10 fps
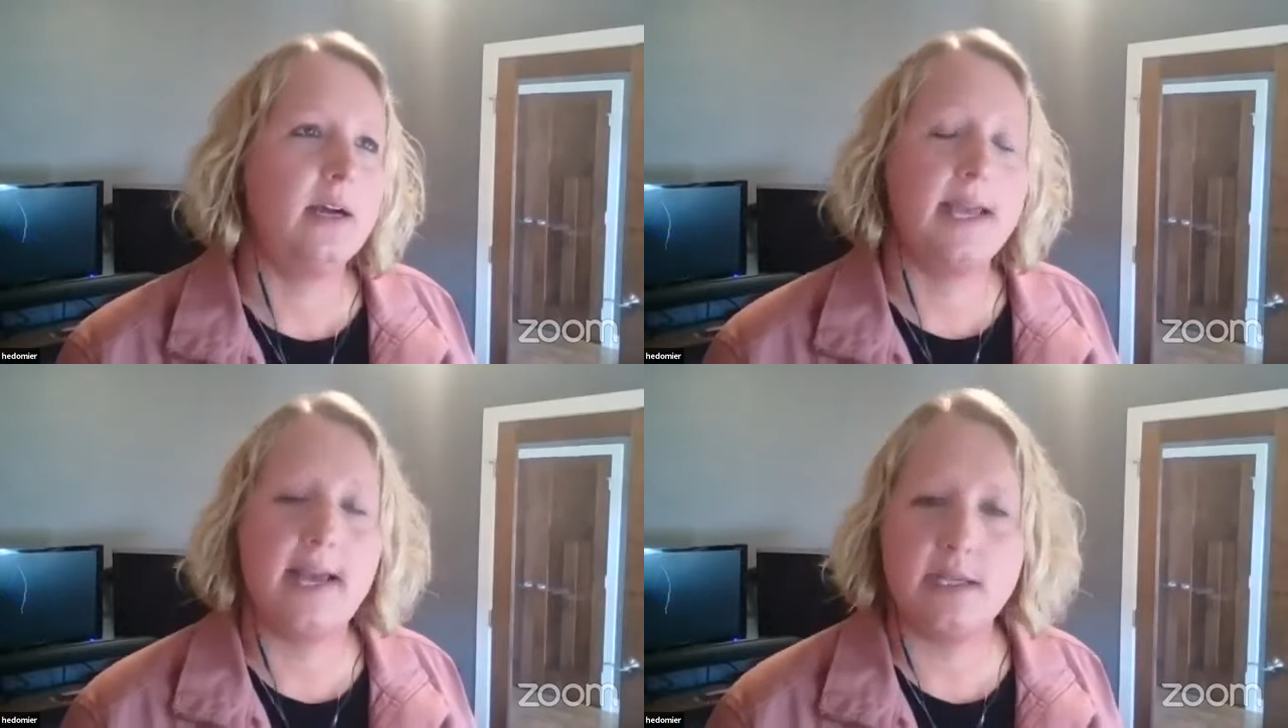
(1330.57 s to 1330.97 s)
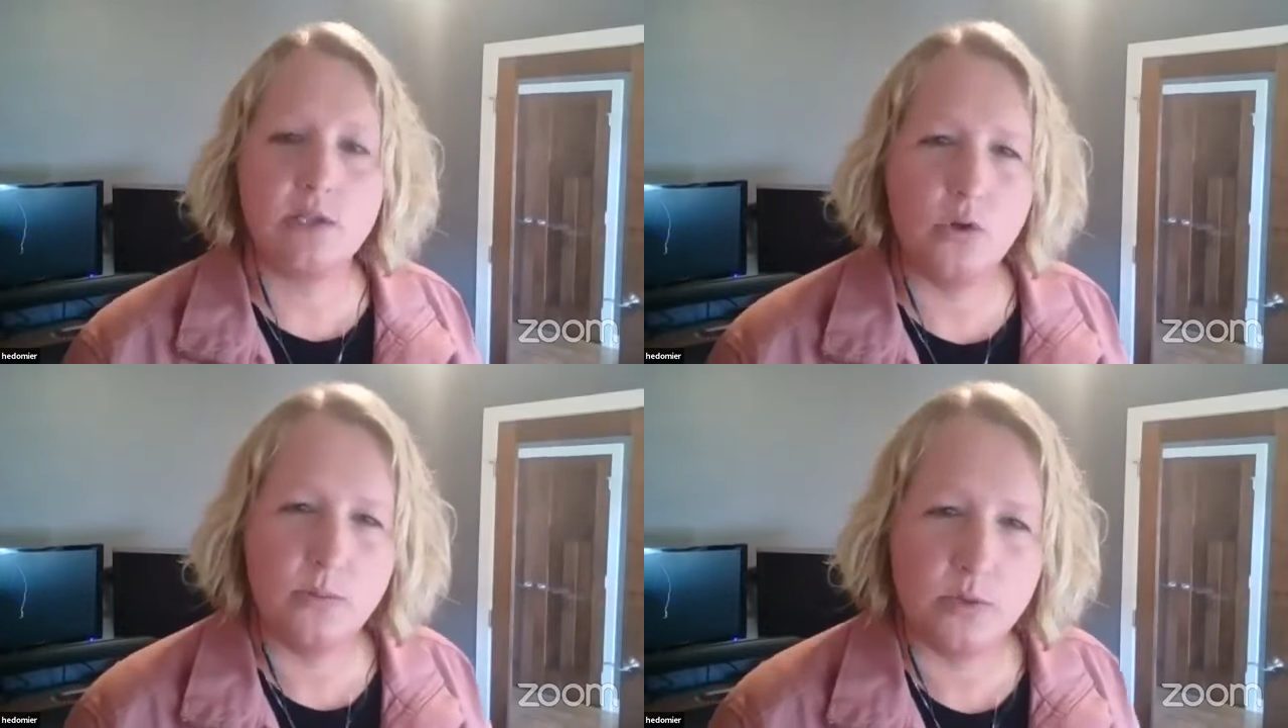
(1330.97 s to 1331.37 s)
Cass
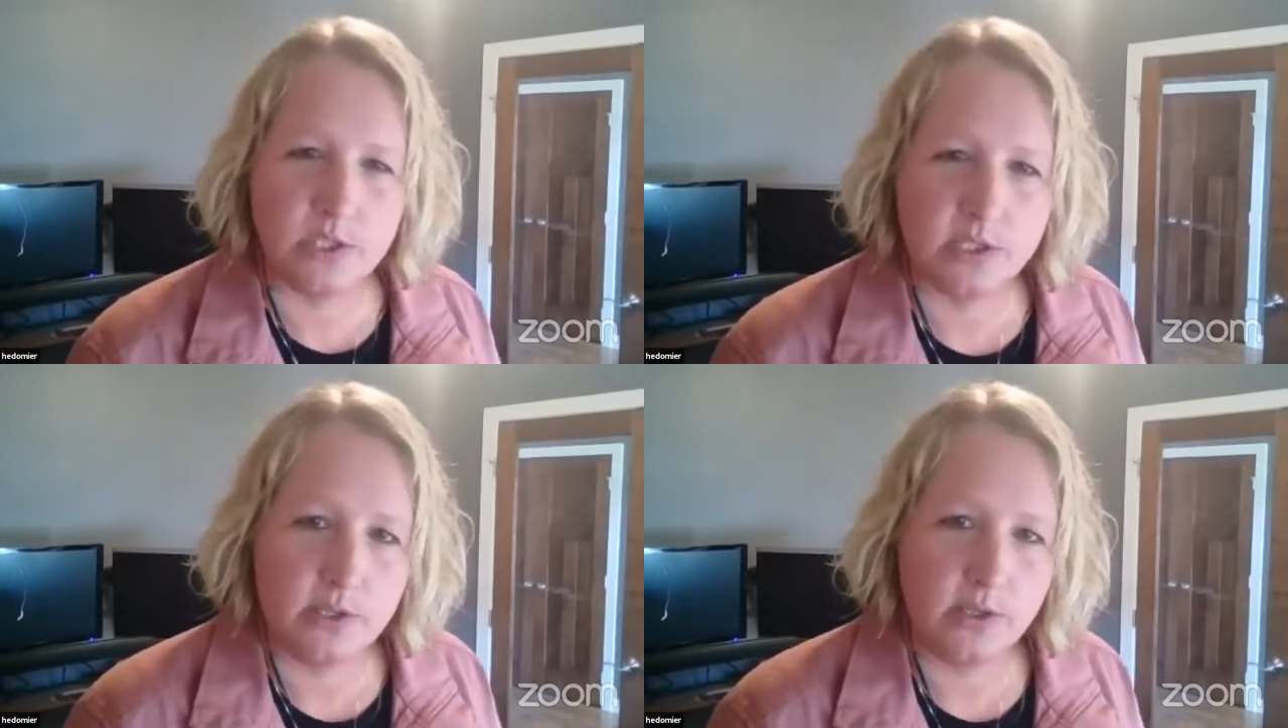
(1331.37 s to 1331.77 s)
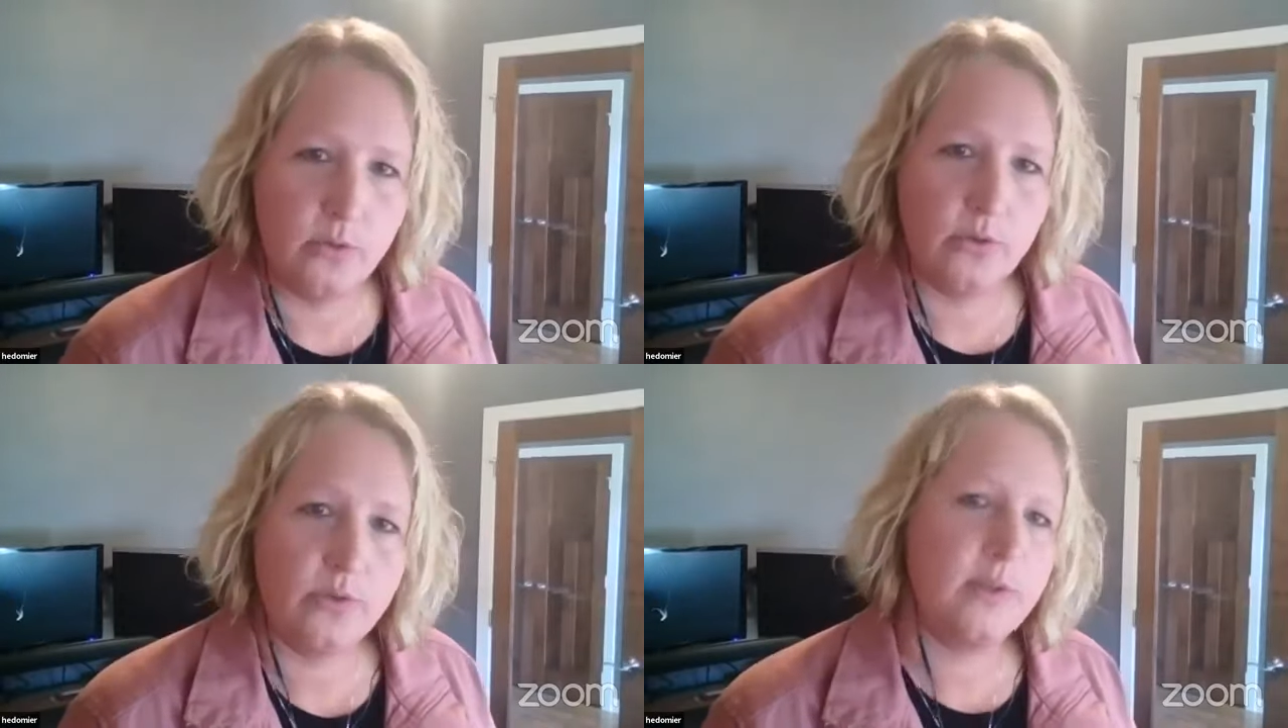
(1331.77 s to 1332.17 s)
Hope, which is a
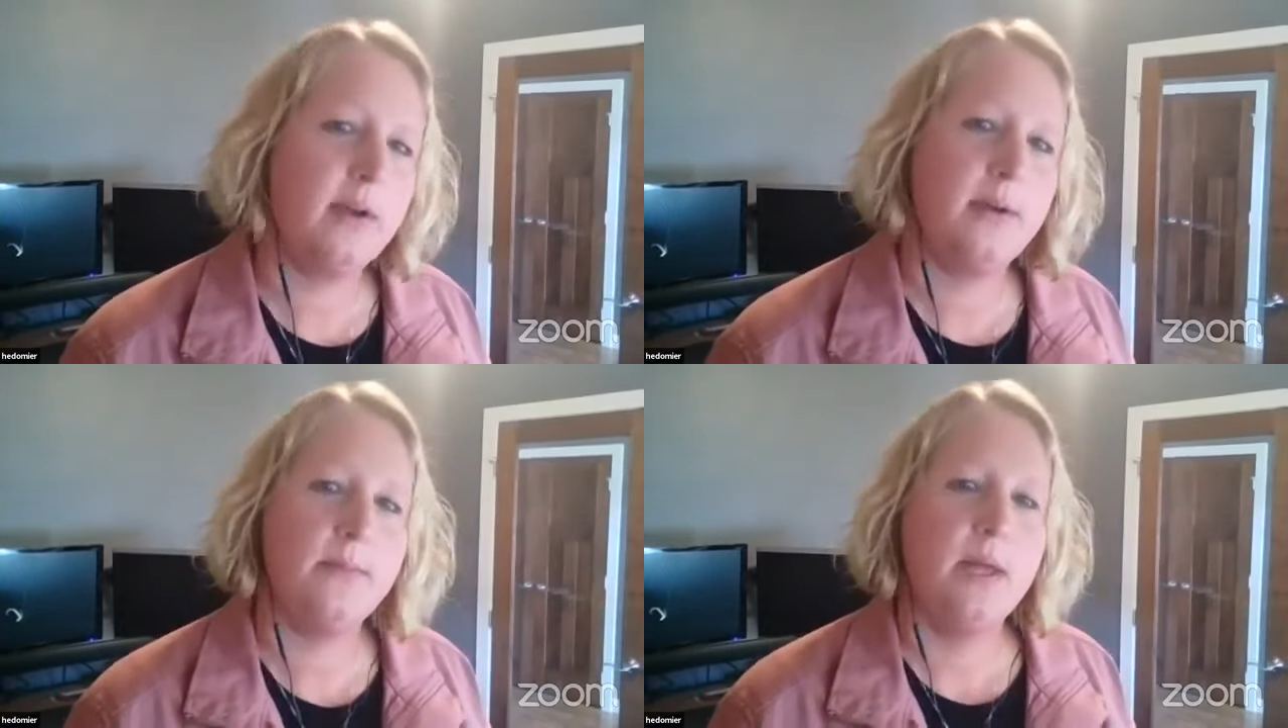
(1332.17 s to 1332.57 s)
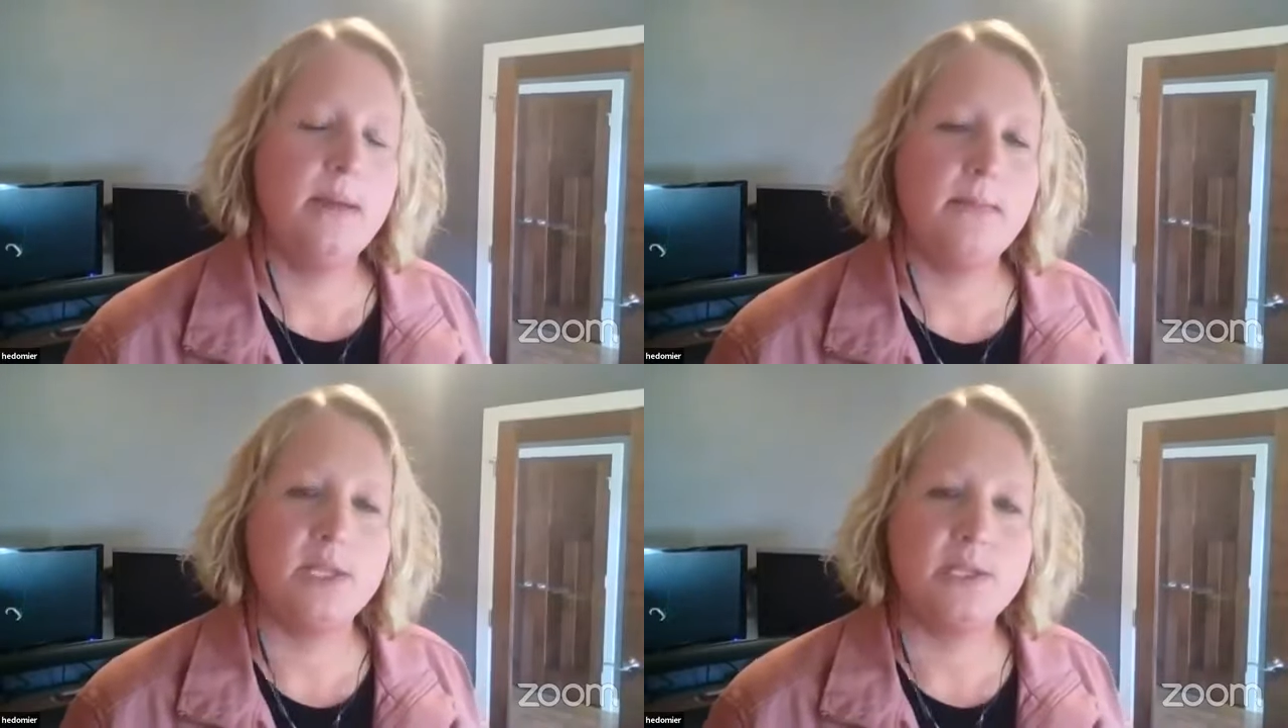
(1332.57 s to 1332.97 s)
youth
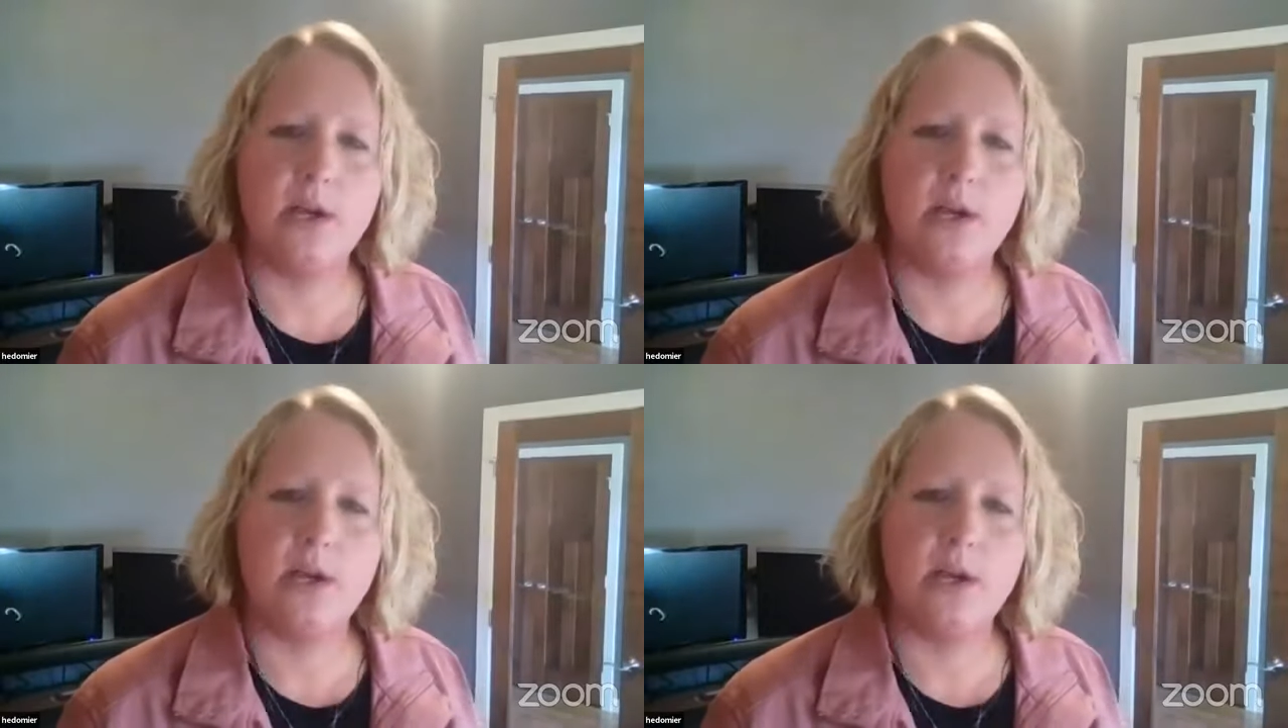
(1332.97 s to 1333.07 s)
mental